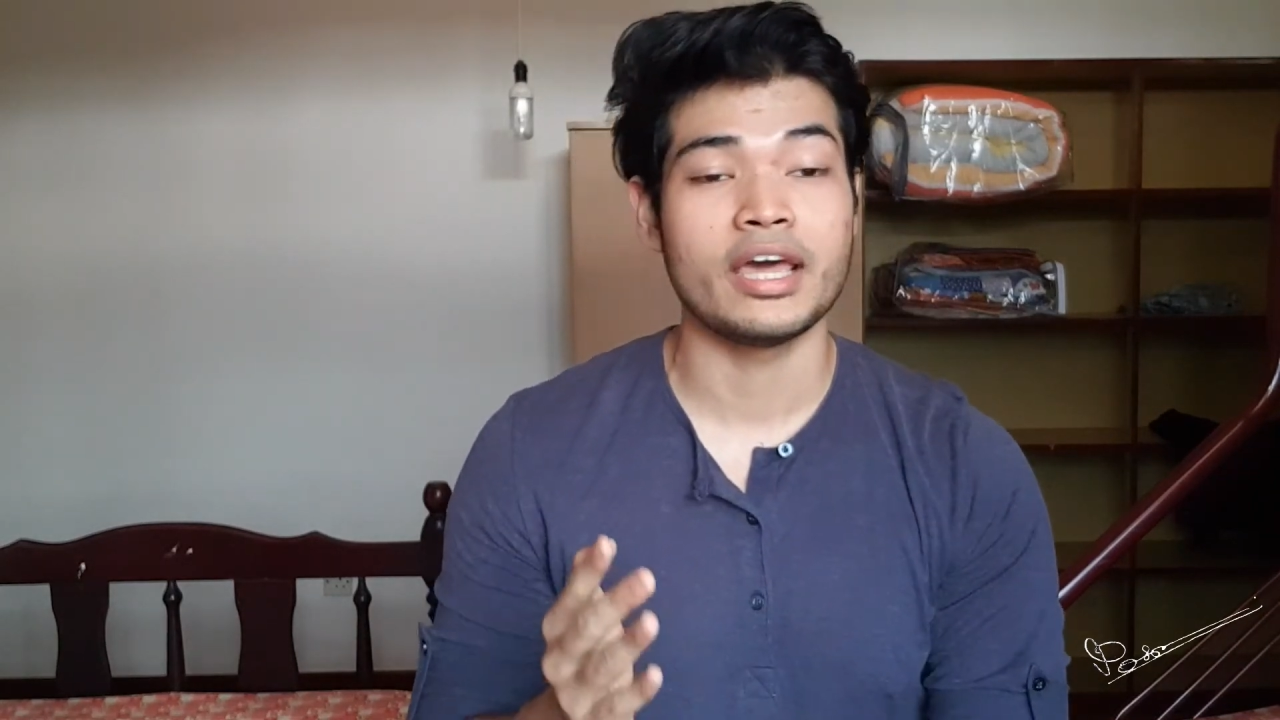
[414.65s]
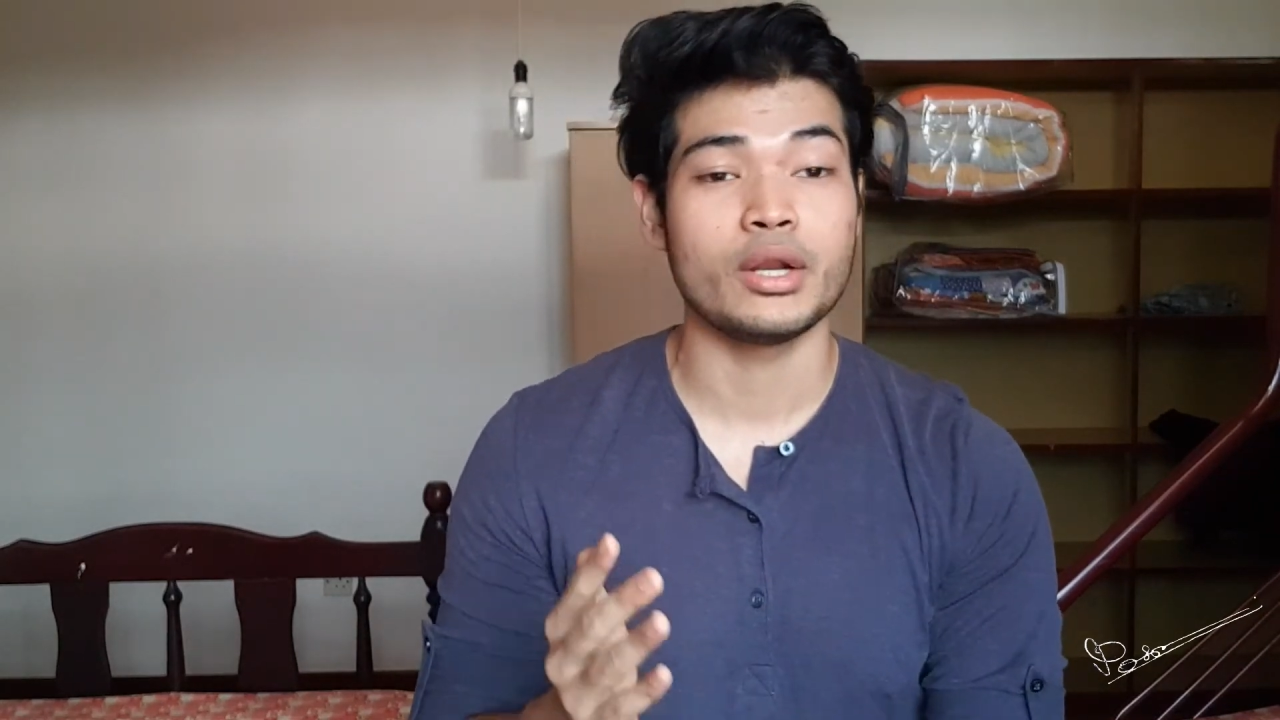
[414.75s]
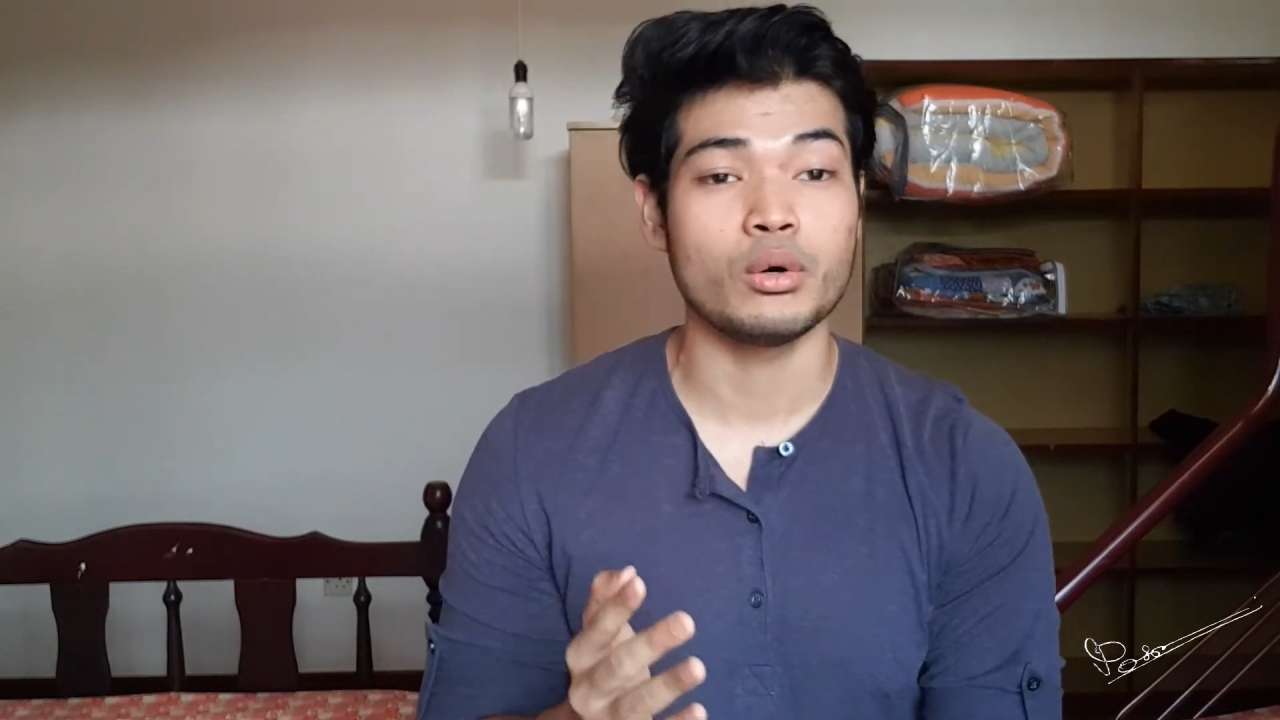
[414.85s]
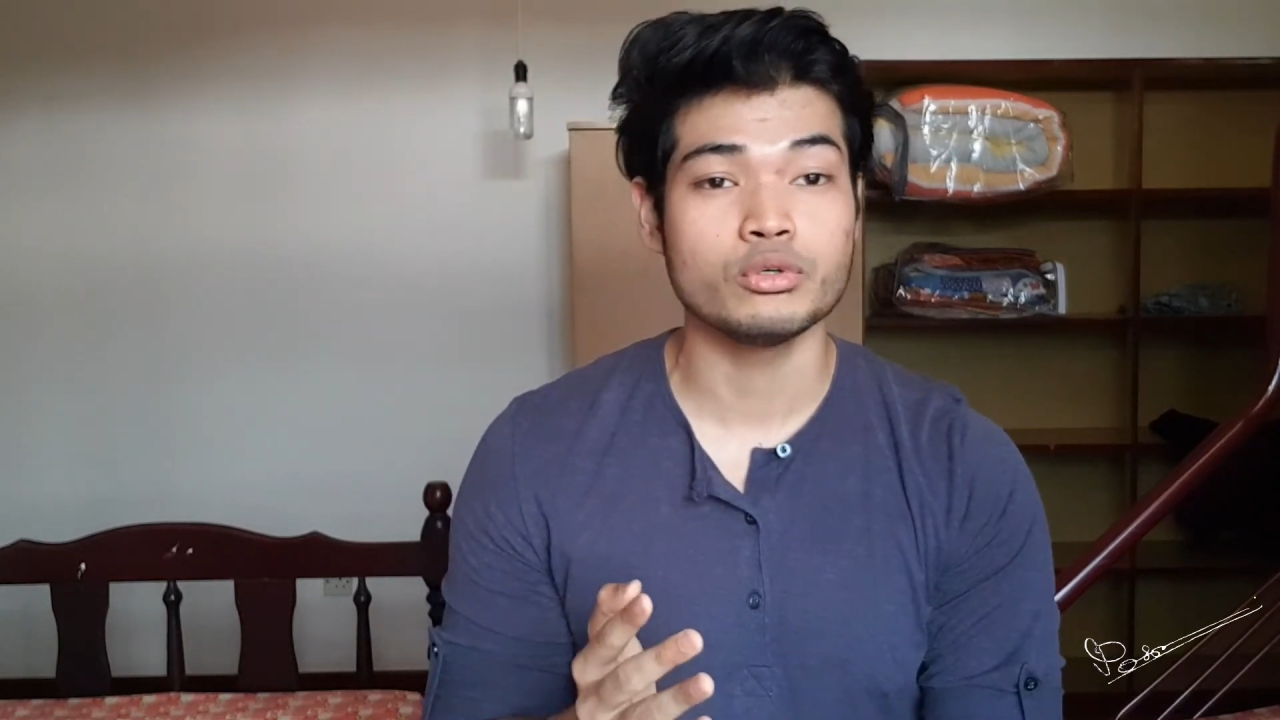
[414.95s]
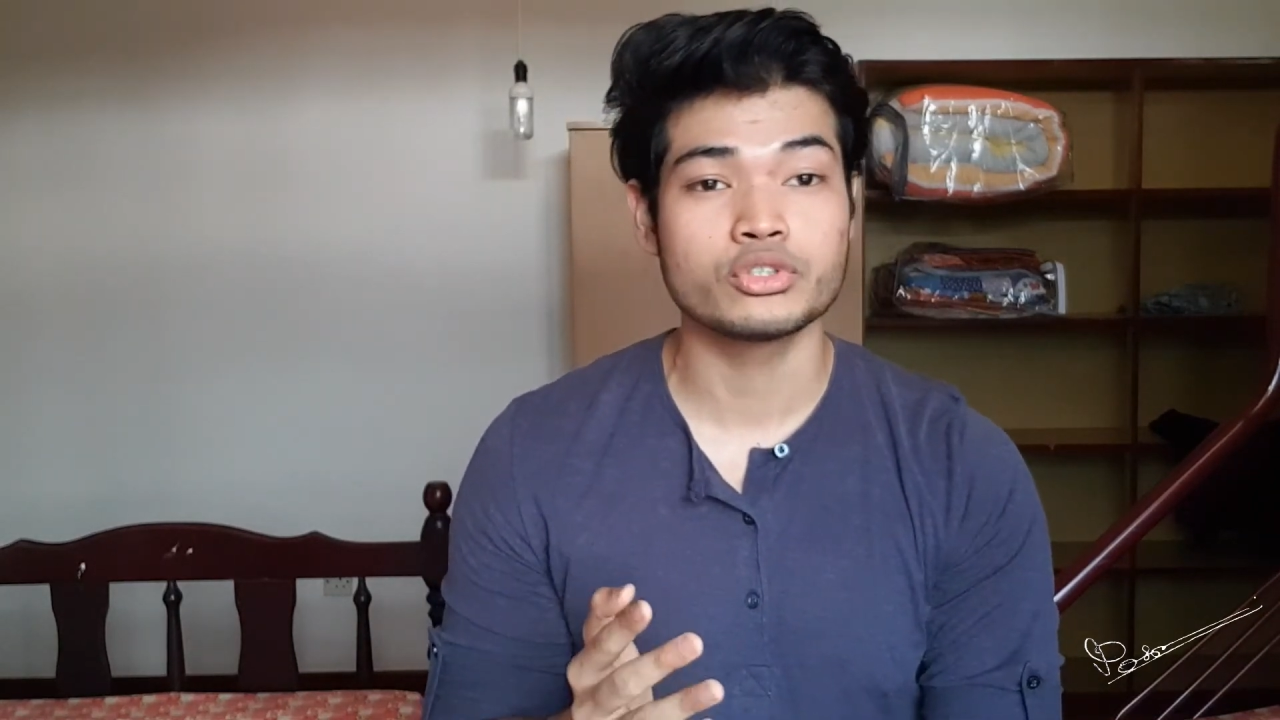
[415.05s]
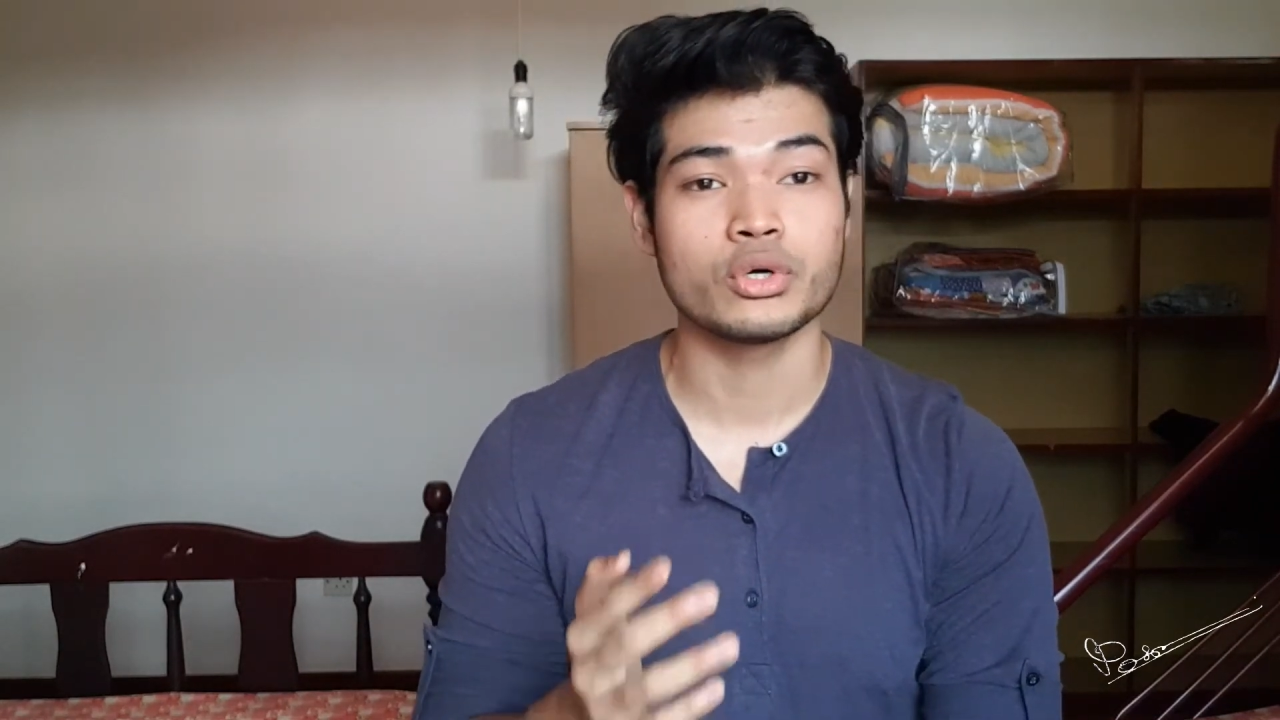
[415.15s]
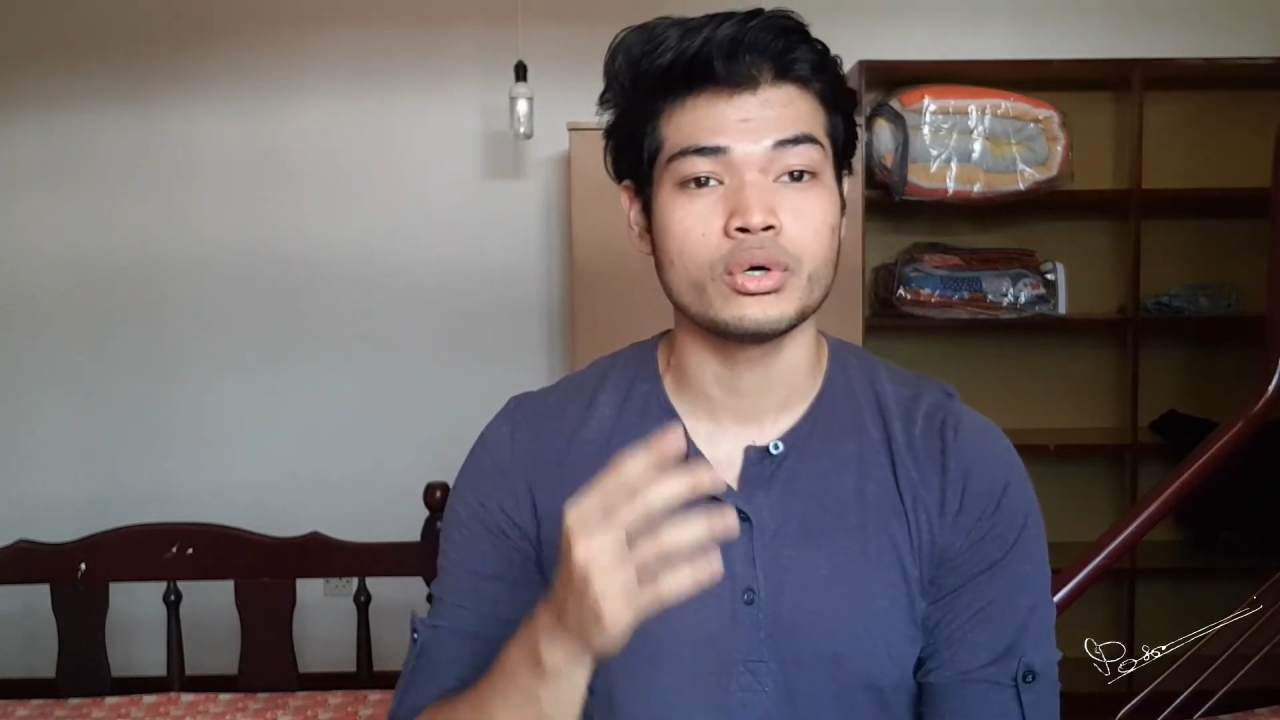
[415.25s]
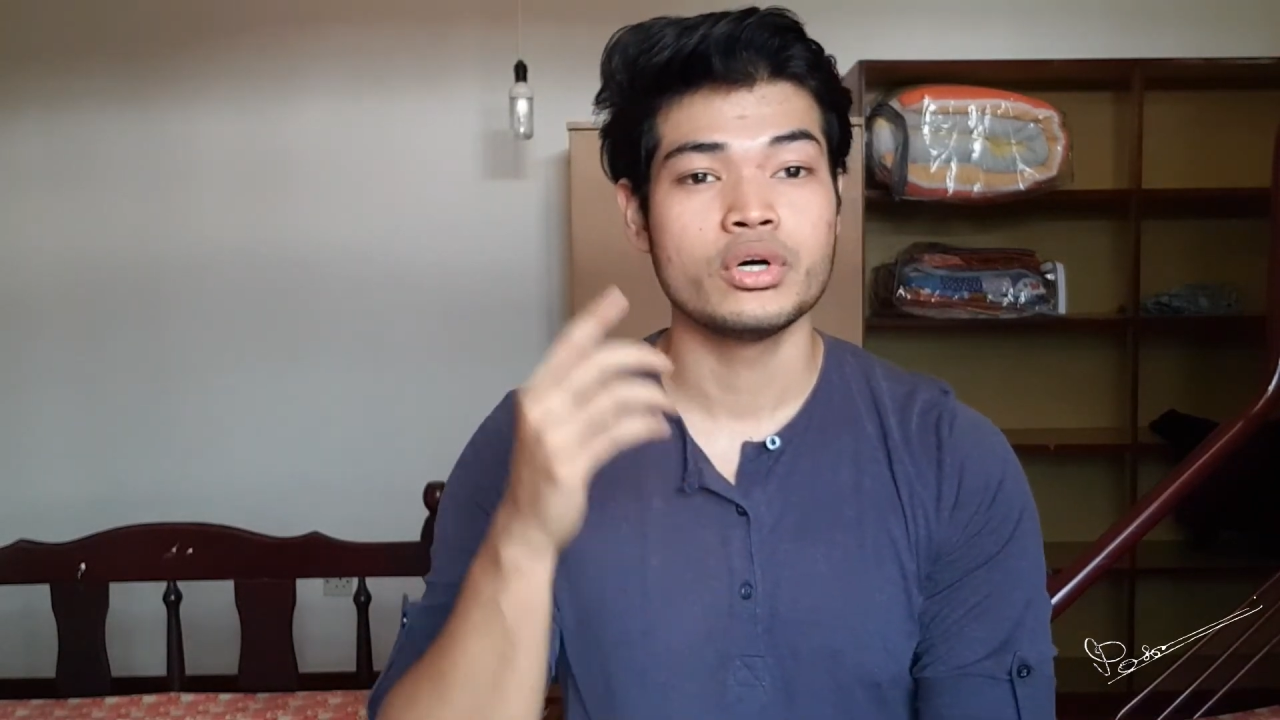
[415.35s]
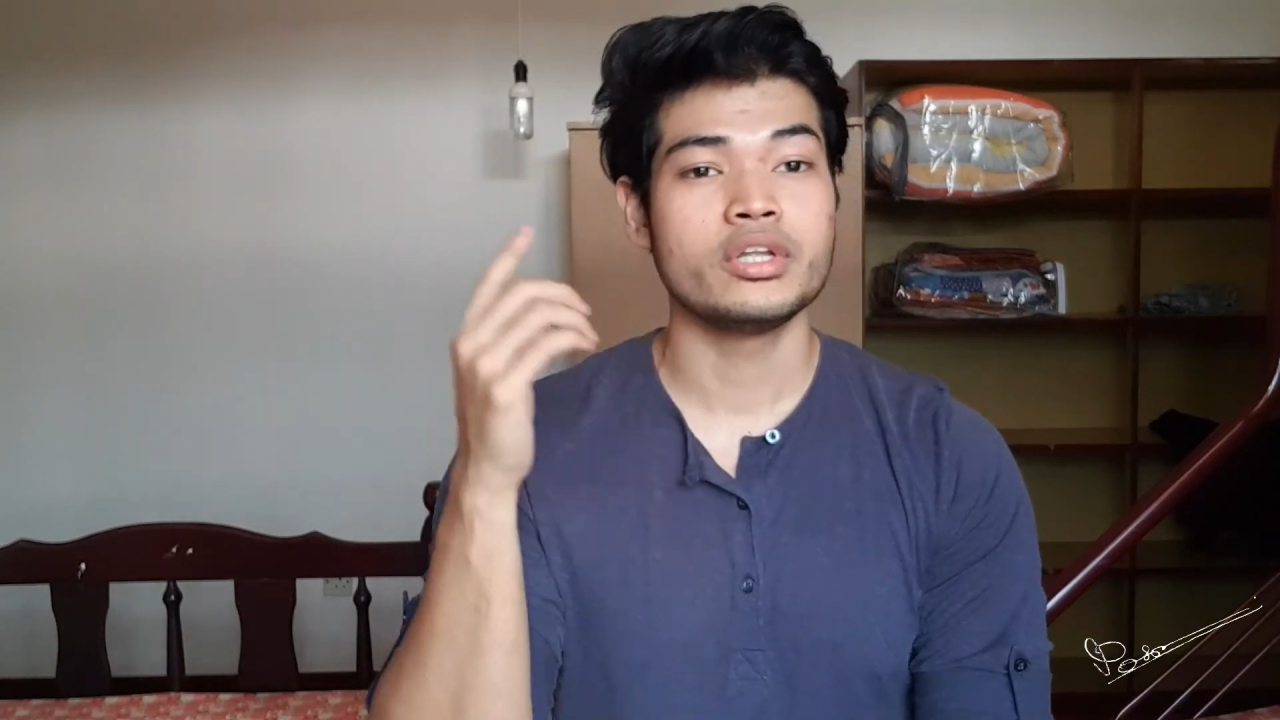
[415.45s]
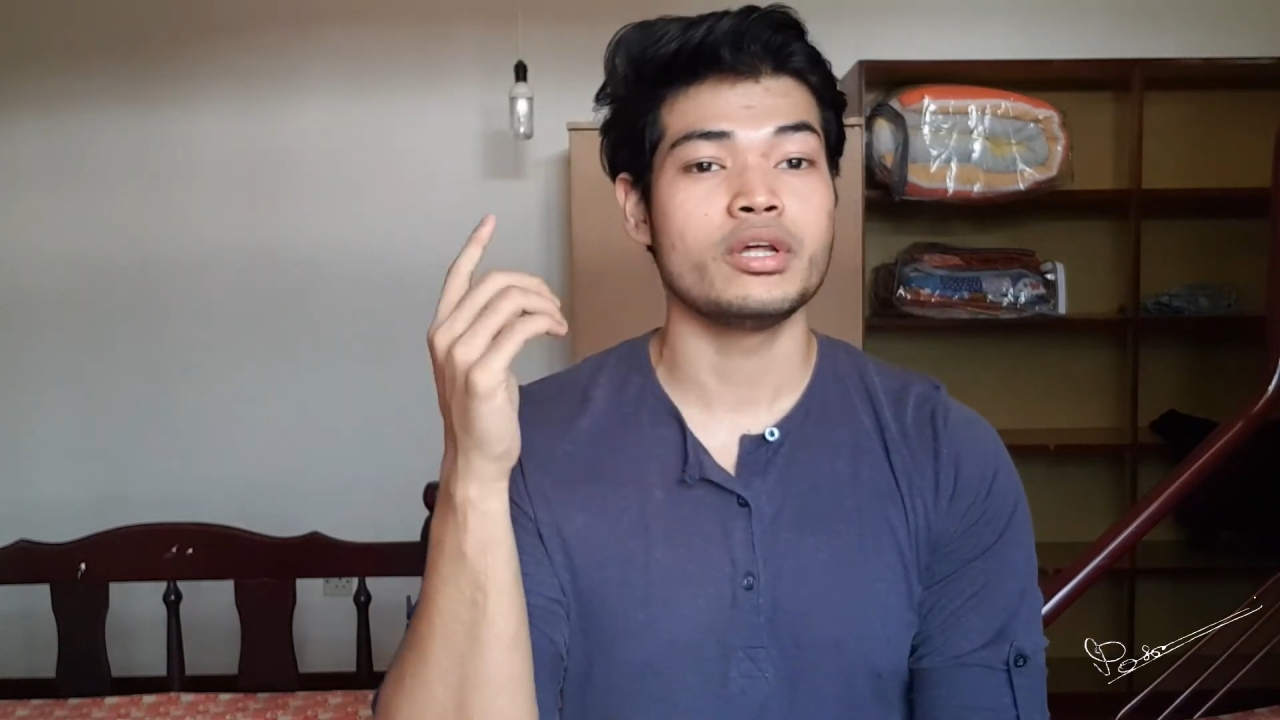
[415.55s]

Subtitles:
and also